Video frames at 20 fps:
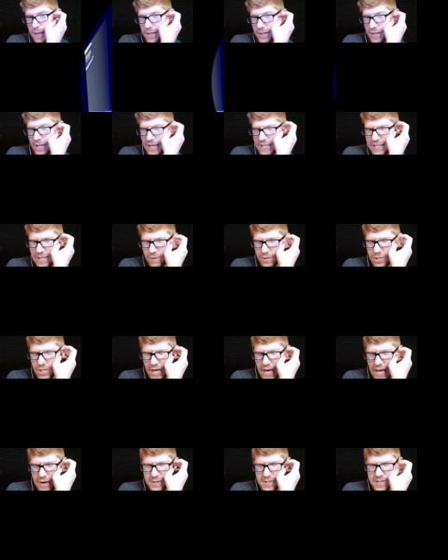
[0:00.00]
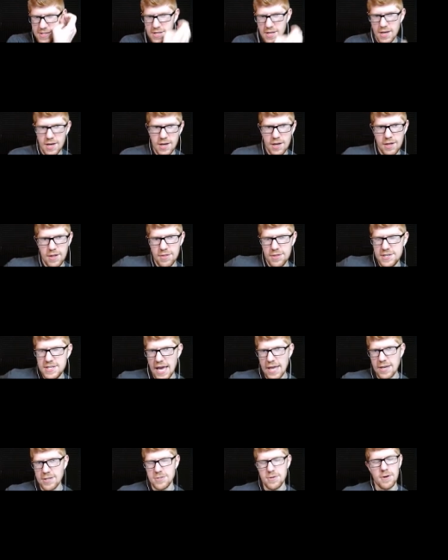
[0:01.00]
the last thing we'll check out is the the
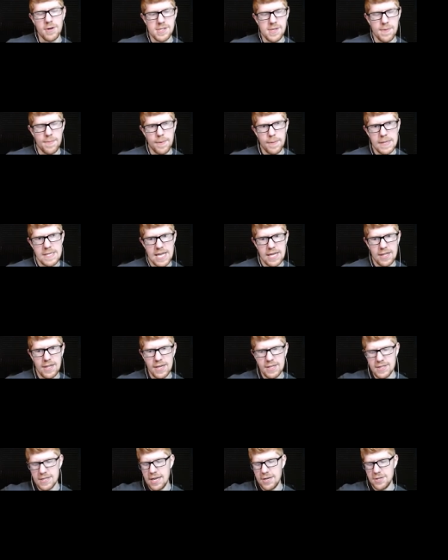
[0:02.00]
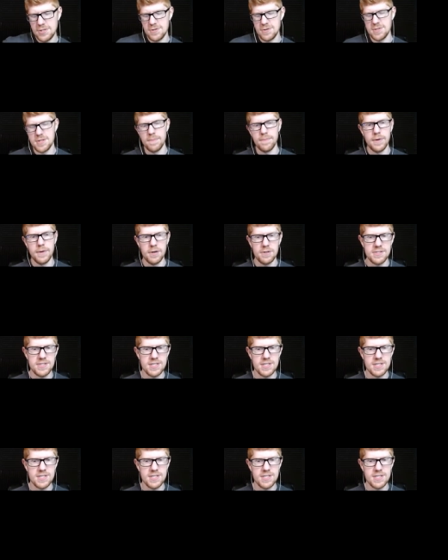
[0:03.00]
dinosaur exhibit because I like the dinosaurs the most.